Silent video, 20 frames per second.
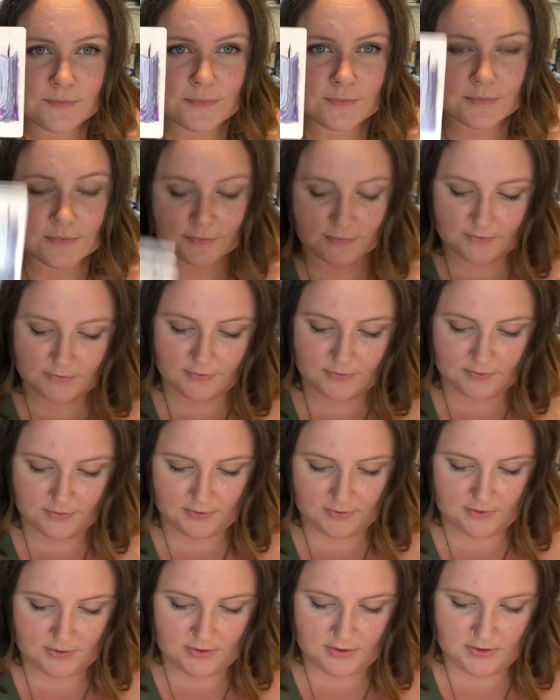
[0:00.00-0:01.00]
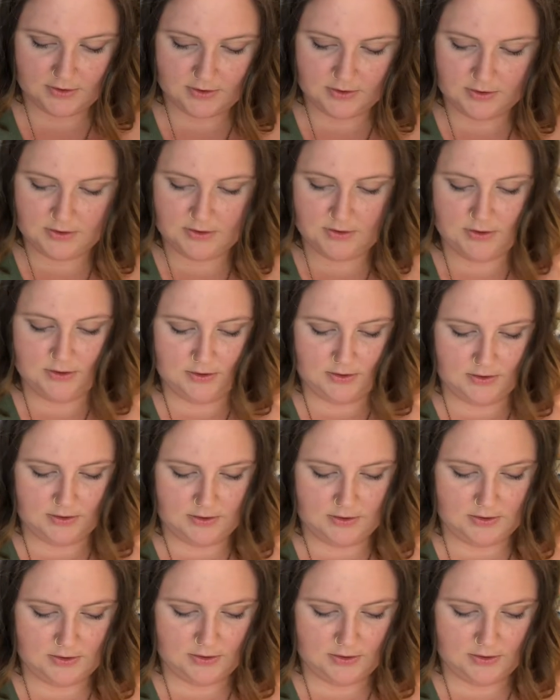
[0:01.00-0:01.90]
No one is speaking in this clip.